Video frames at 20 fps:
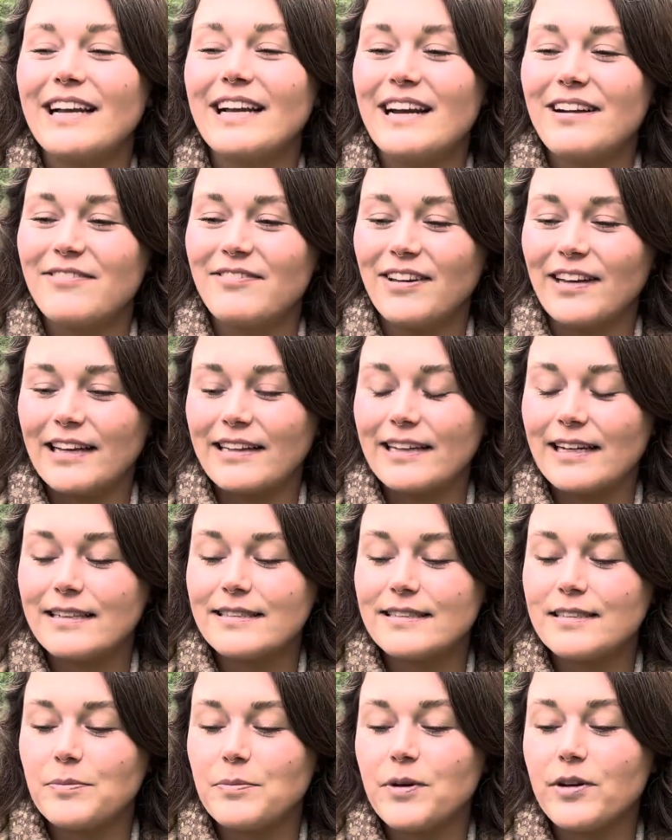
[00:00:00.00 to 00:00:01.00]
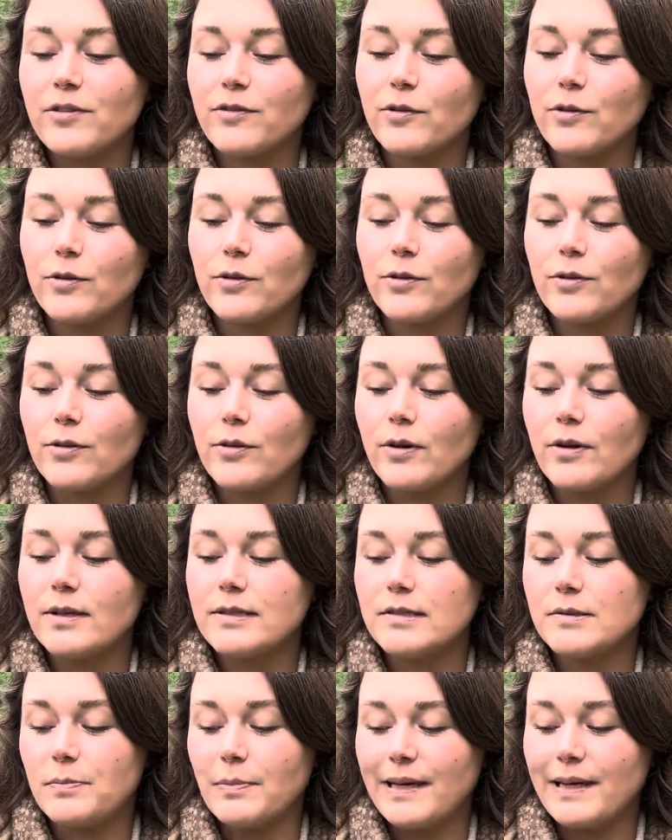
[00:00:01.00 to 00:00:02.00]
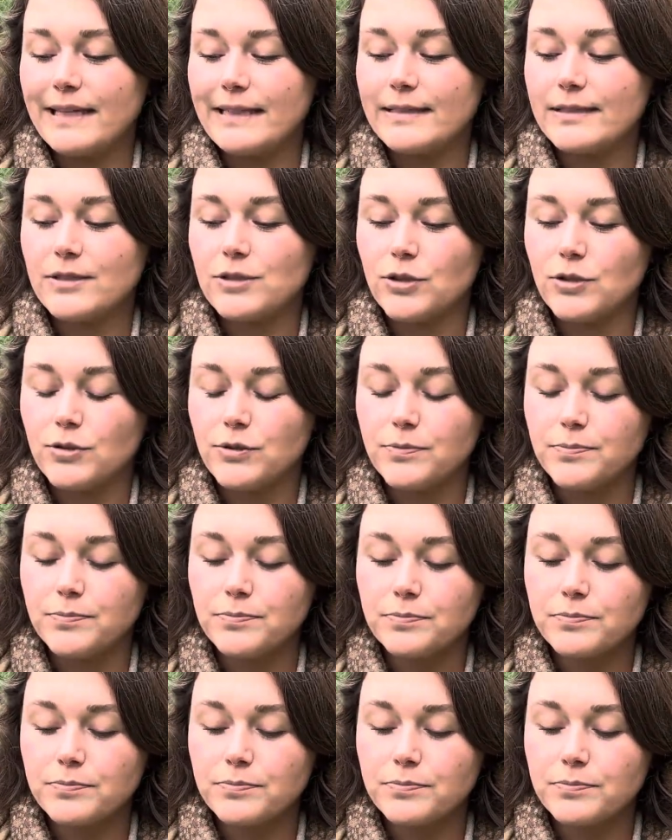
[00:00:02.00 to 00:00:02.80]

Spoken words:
I feel like that's a beautiful space to